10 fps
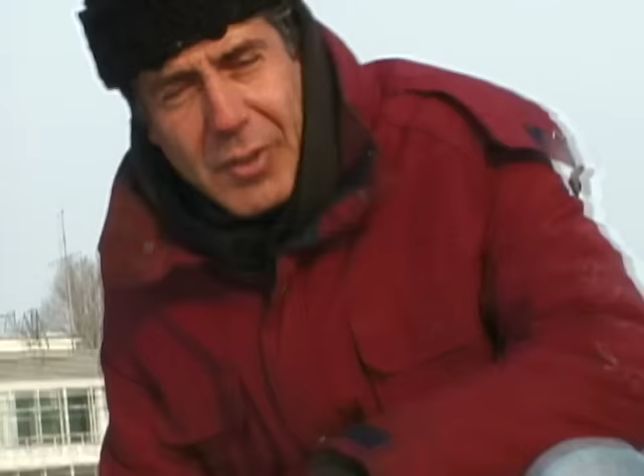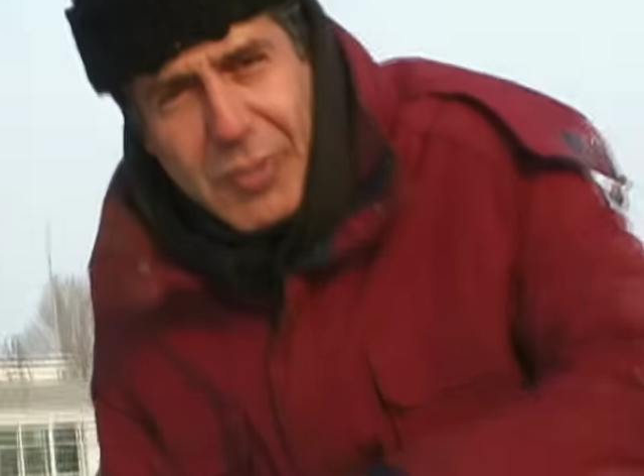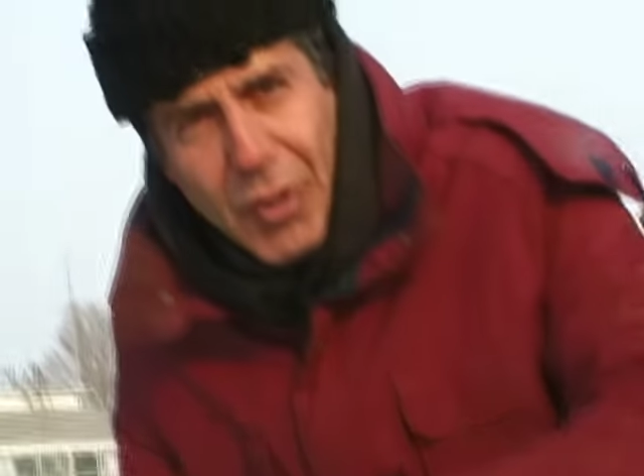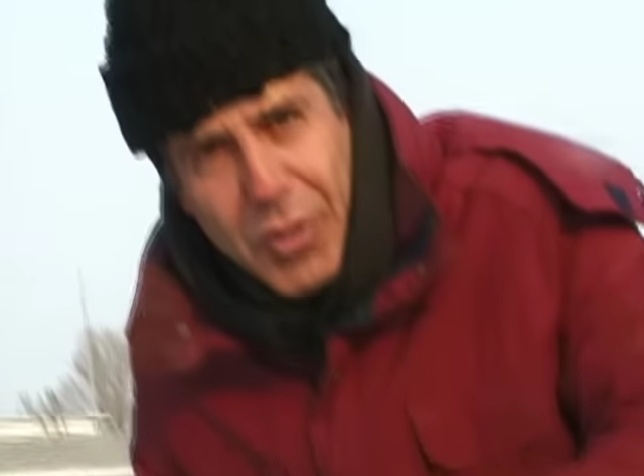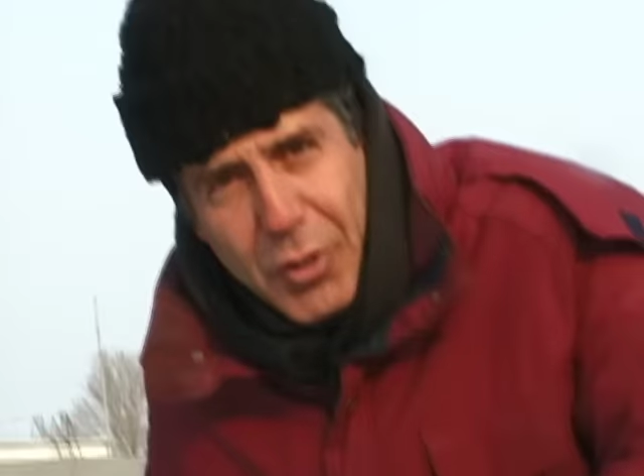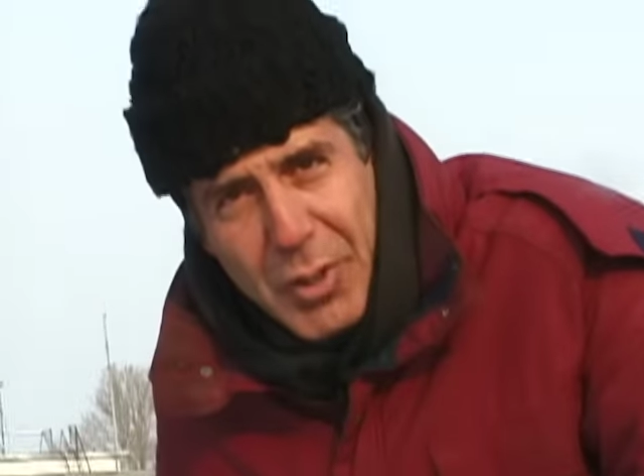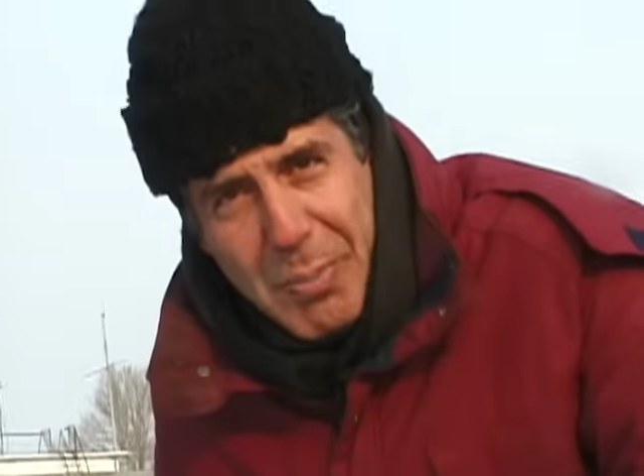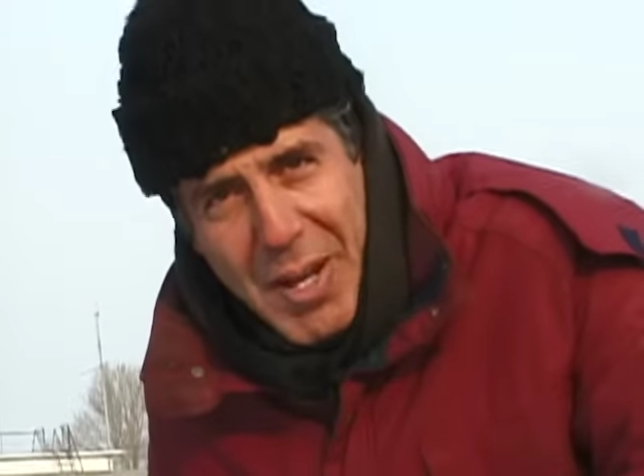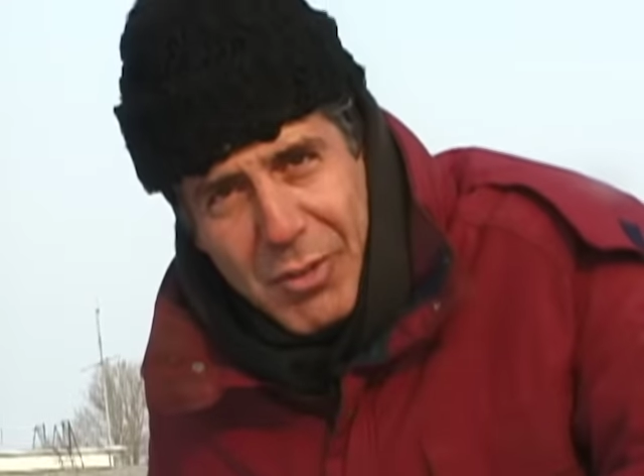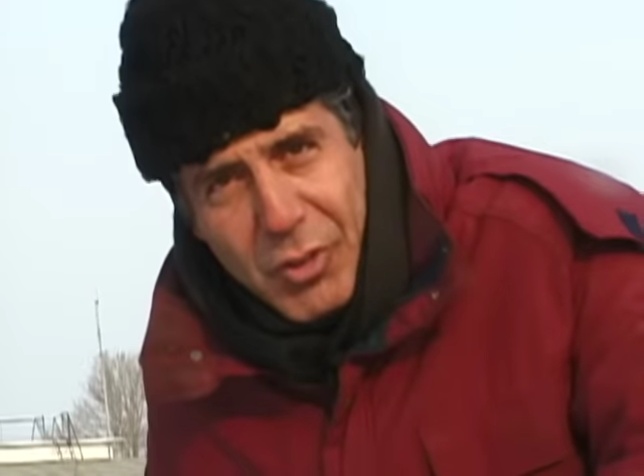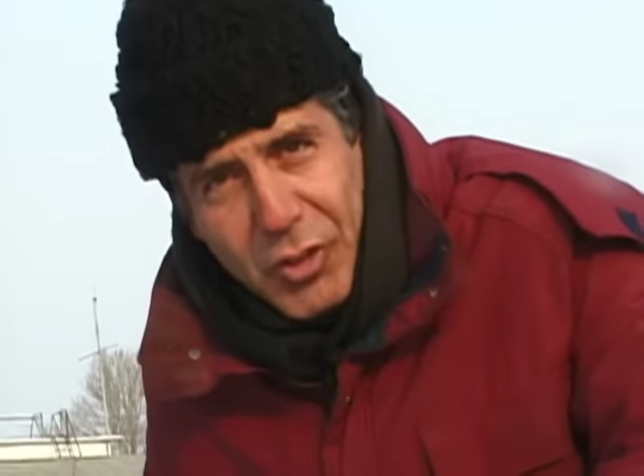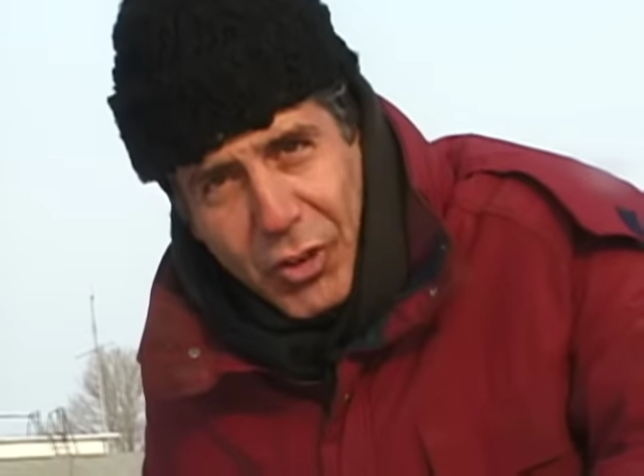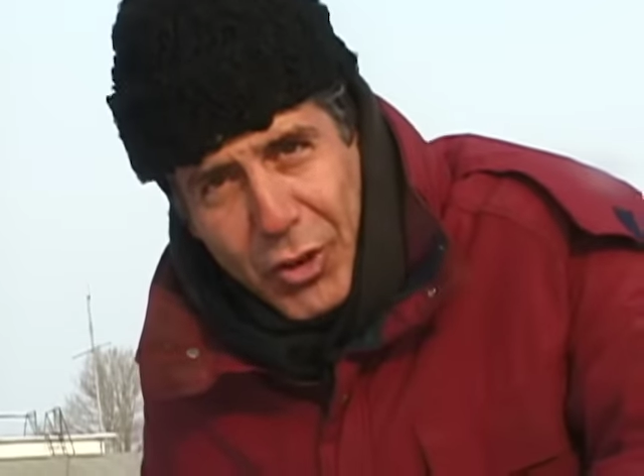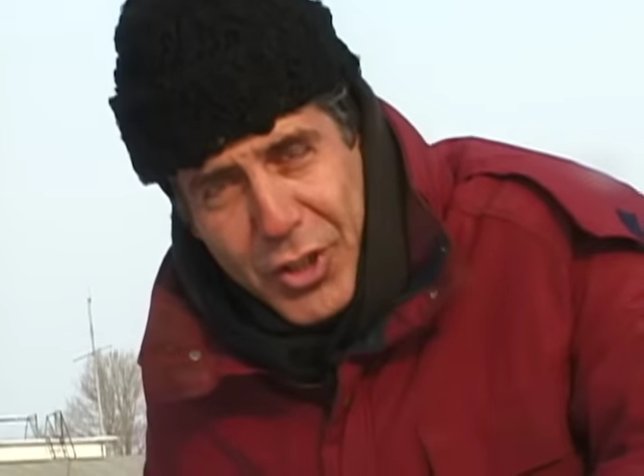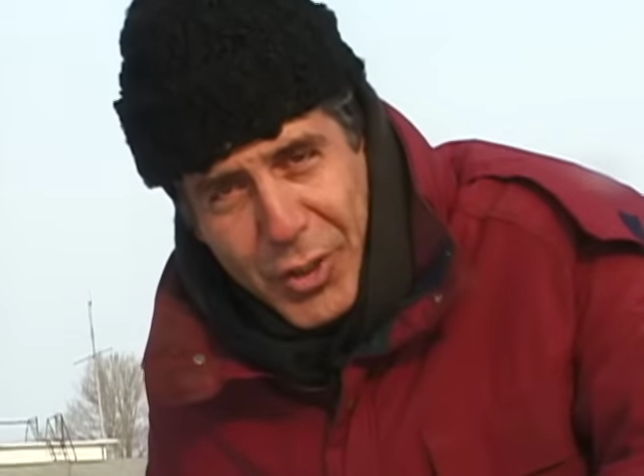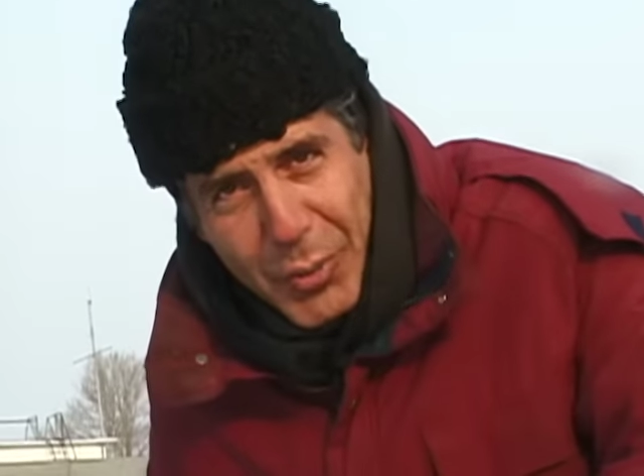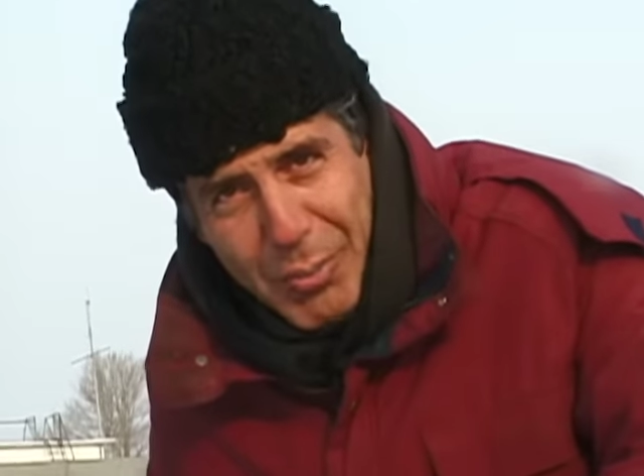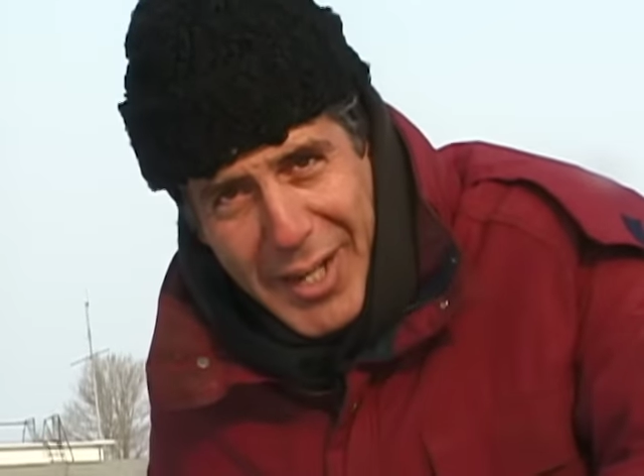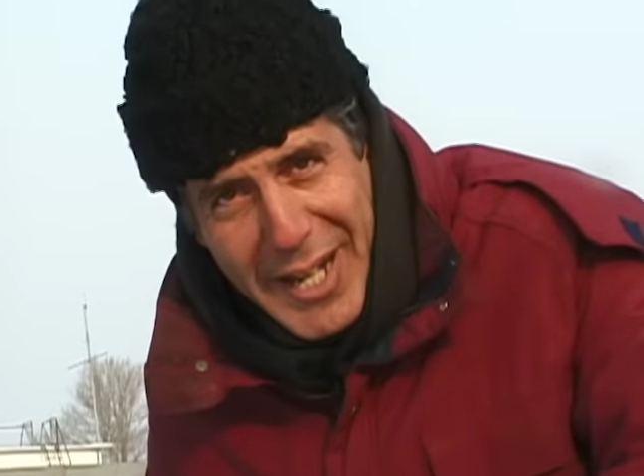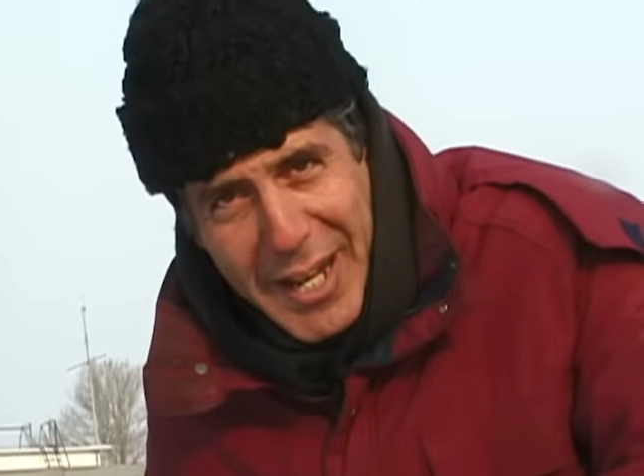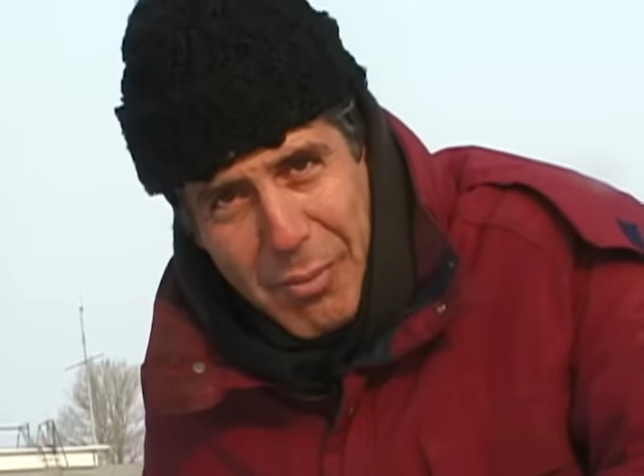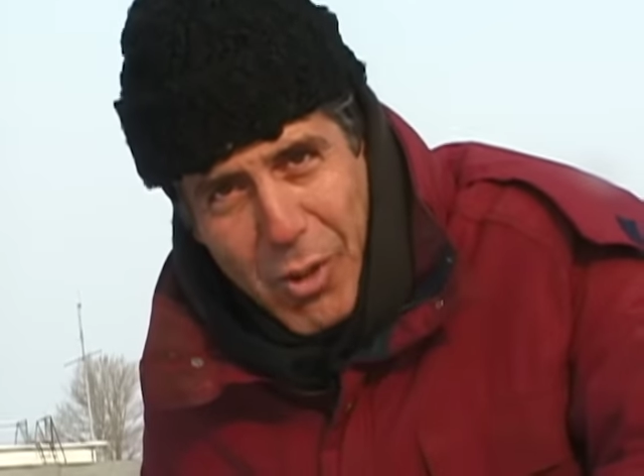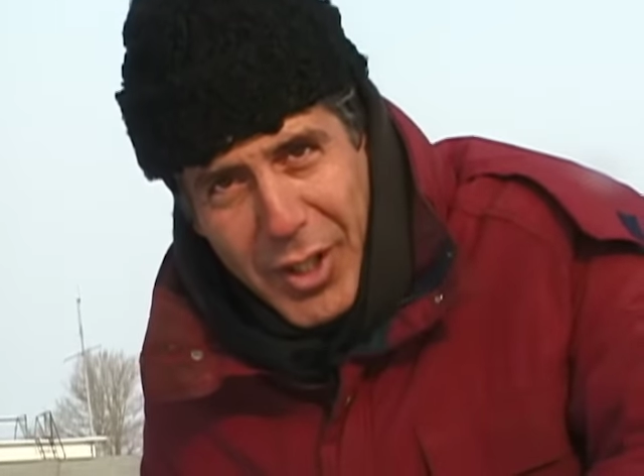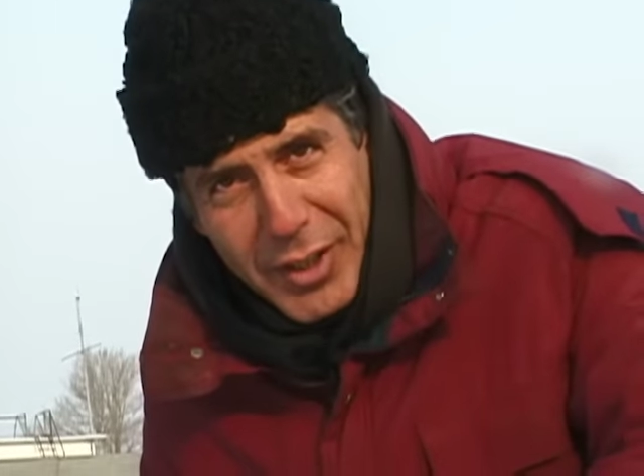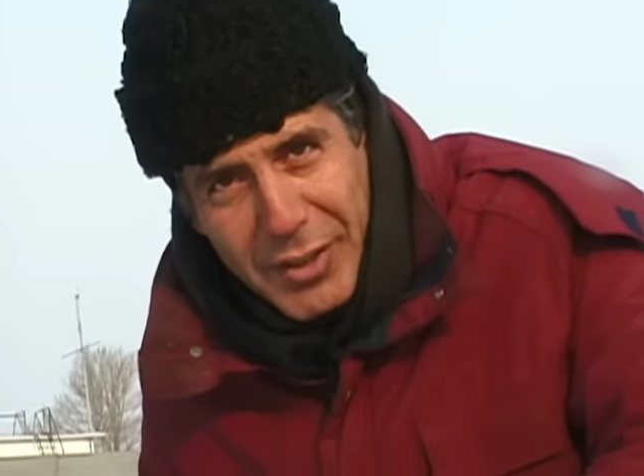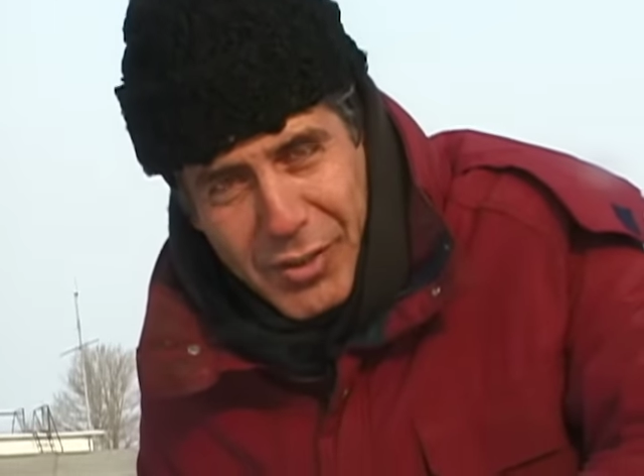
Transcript: There's a 30-pound sturgeon with my name on it,